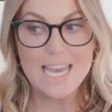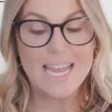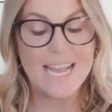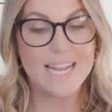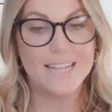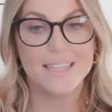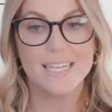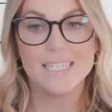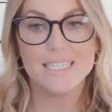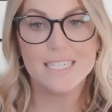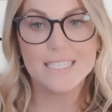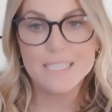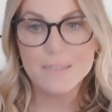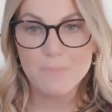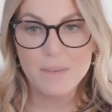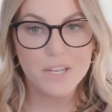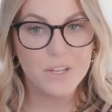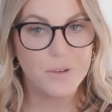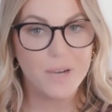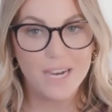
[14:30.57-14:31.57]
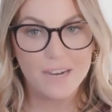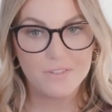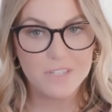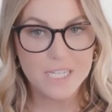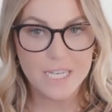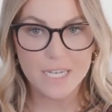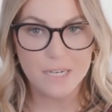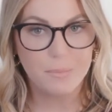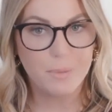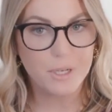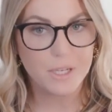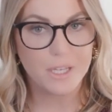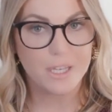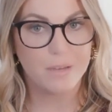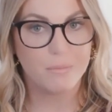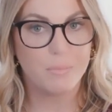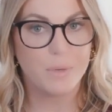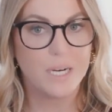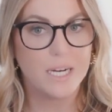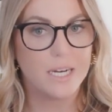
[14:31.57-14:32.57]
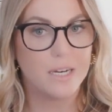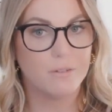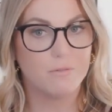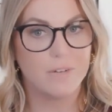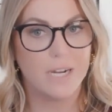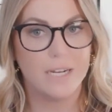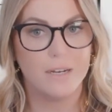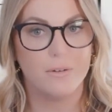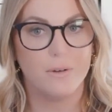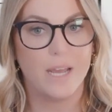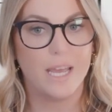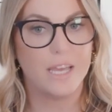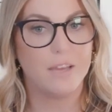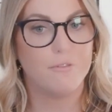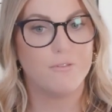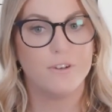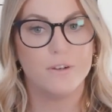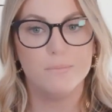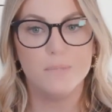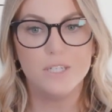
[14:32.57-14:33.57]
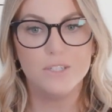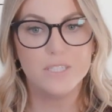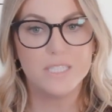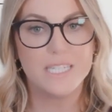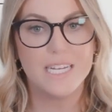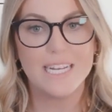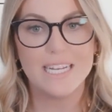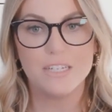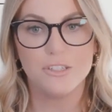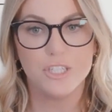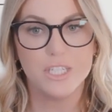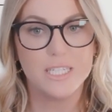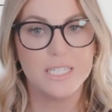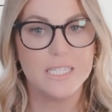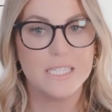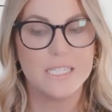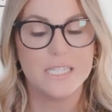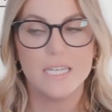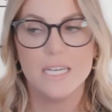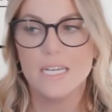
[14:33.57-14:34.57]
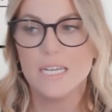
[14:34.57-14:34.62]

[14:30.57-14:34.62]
and that doesn't mean you have to get a bookkeeper right away for most agents